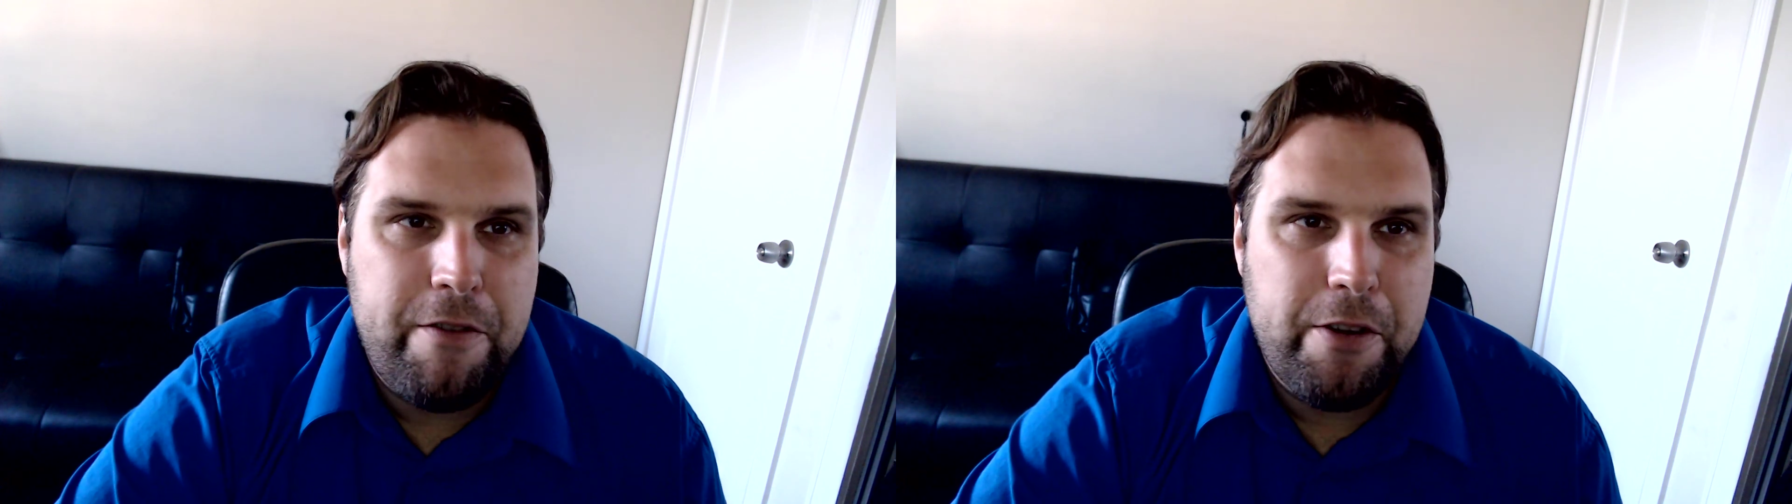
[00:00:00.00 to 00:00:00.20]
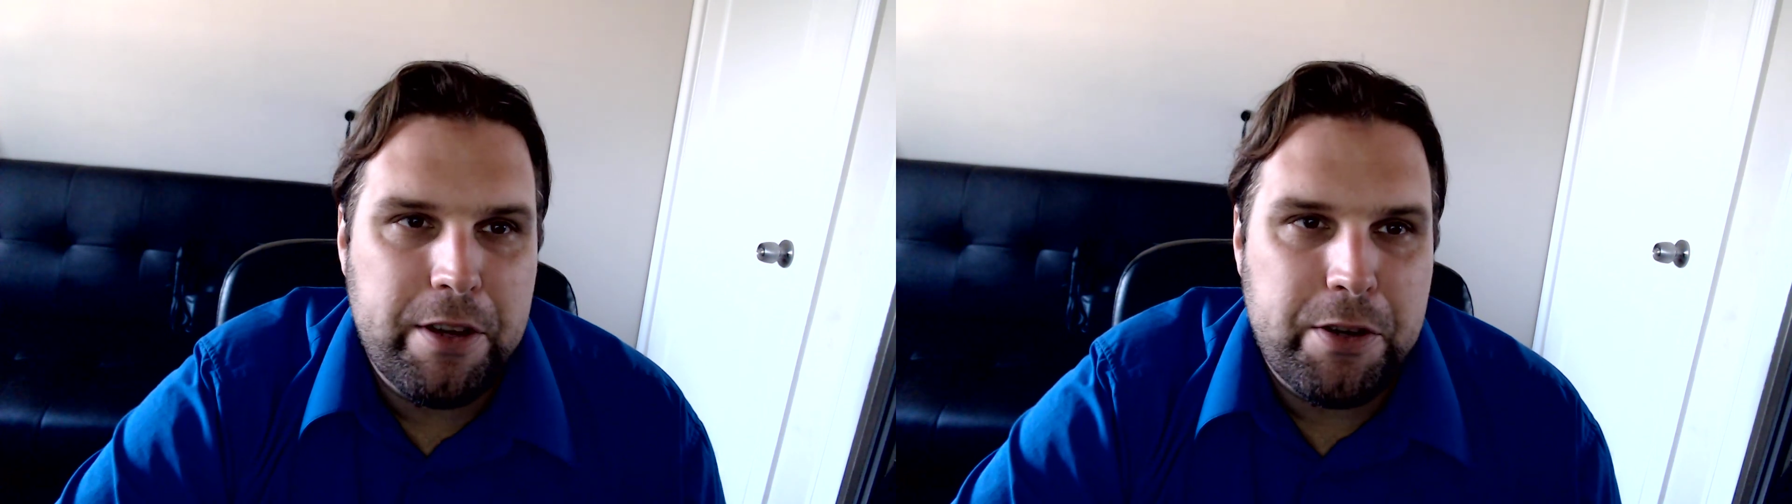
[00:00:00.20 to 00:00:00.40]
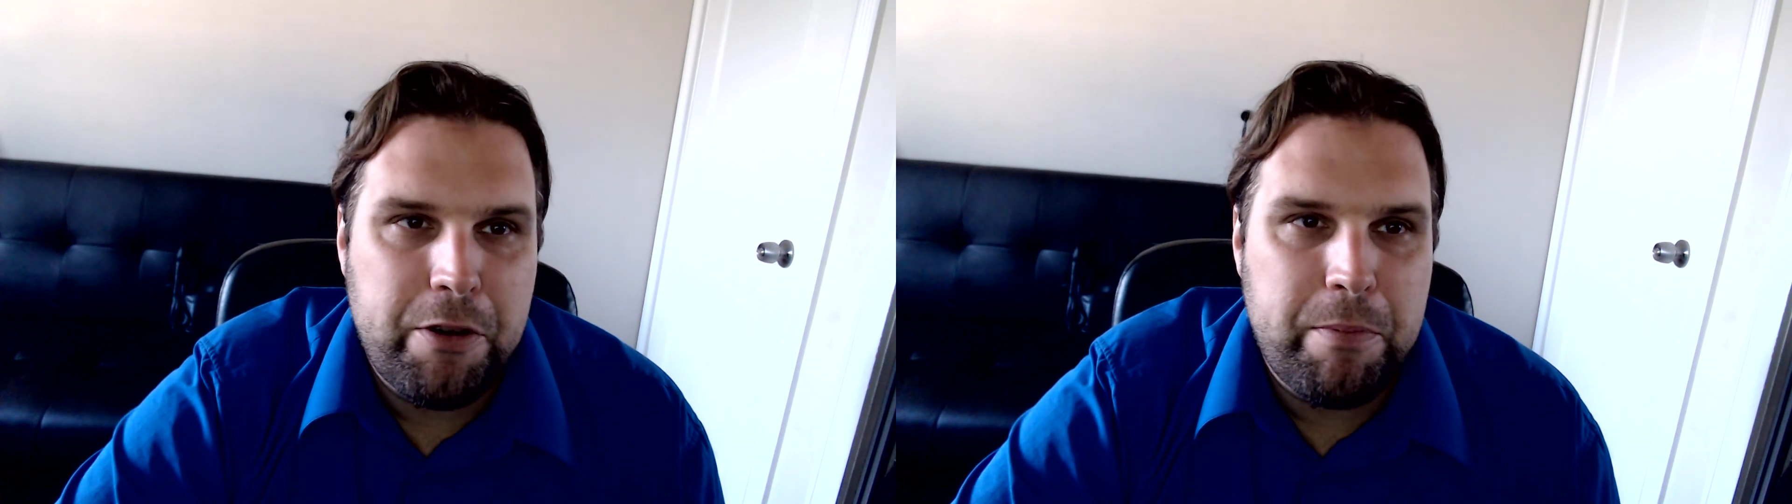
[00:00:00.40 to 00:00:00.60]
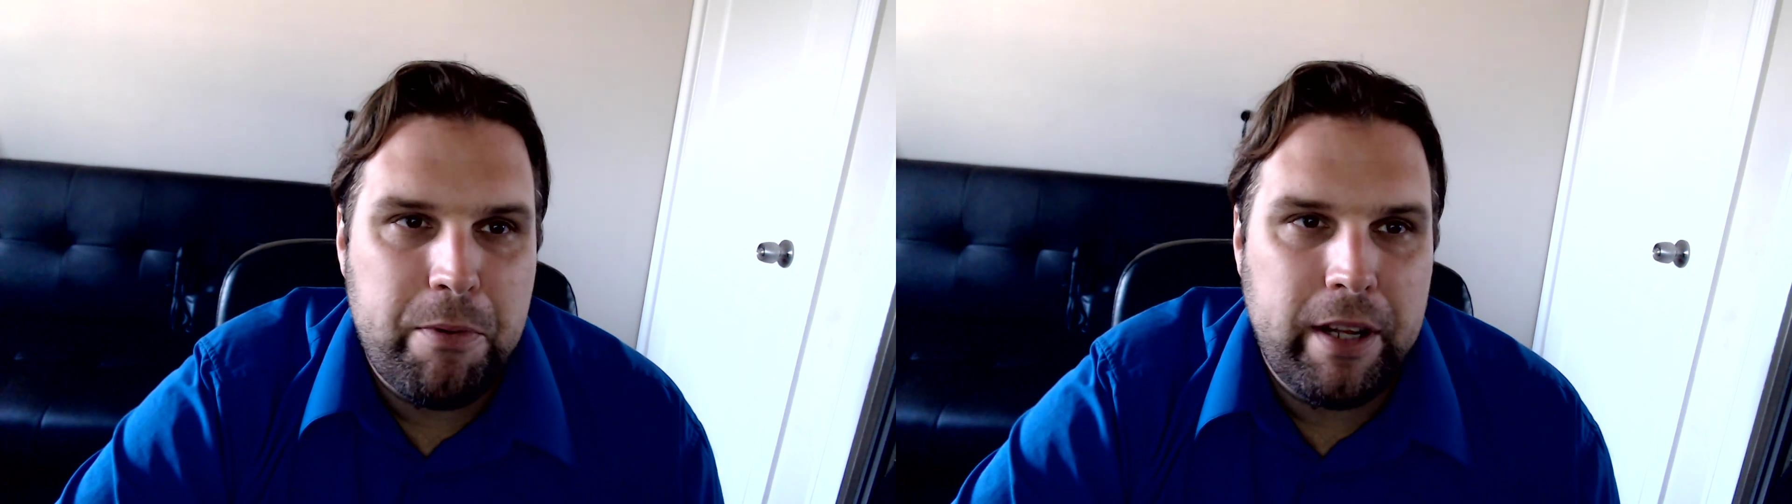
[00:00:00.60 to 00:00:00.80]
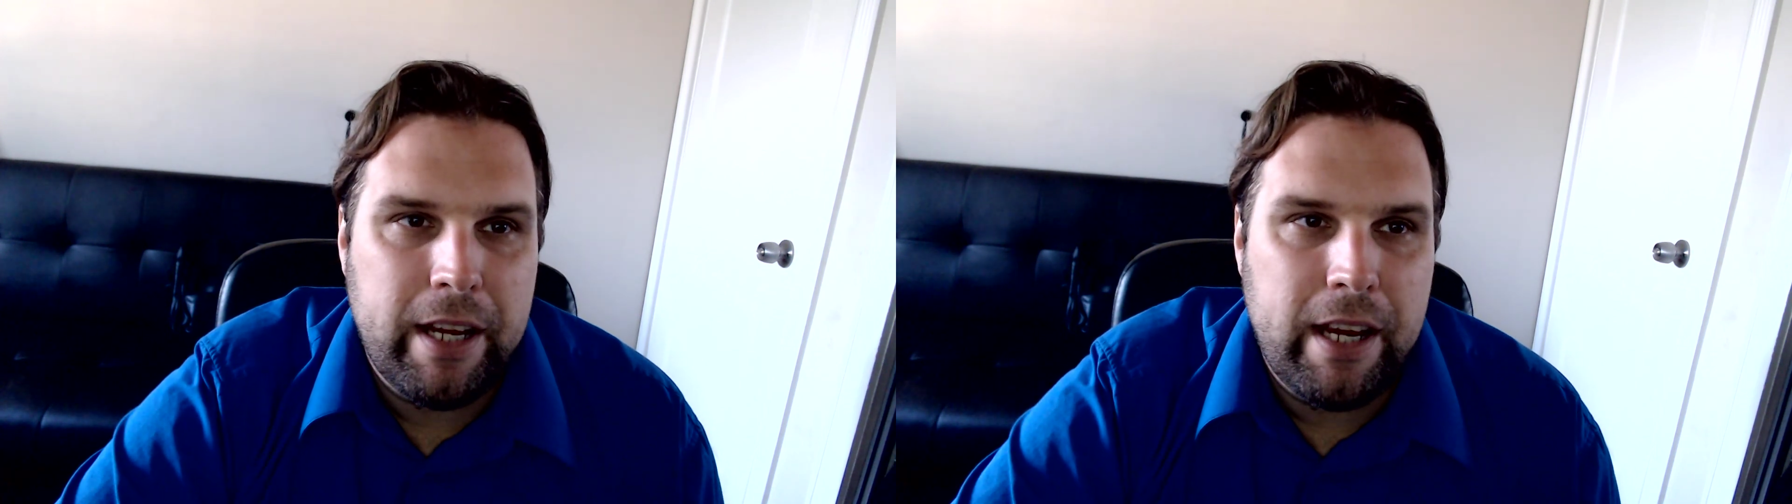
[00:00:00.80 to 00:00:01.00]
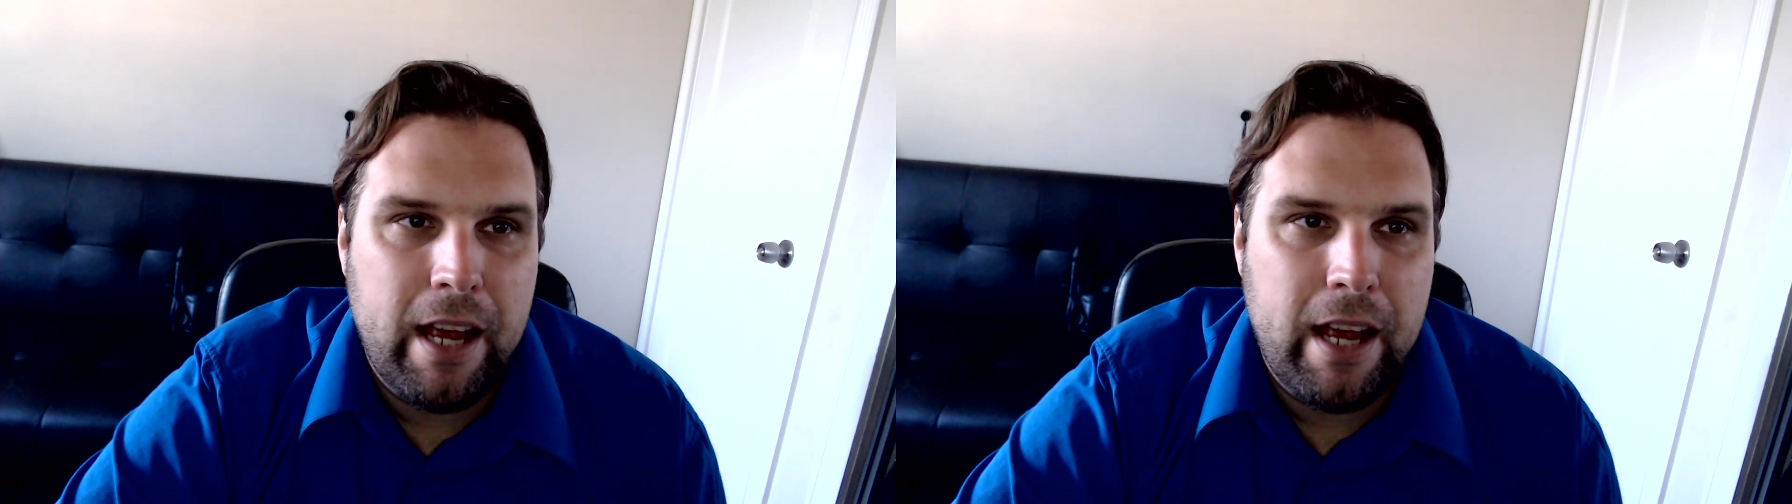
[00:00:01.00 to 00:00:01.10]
focus group really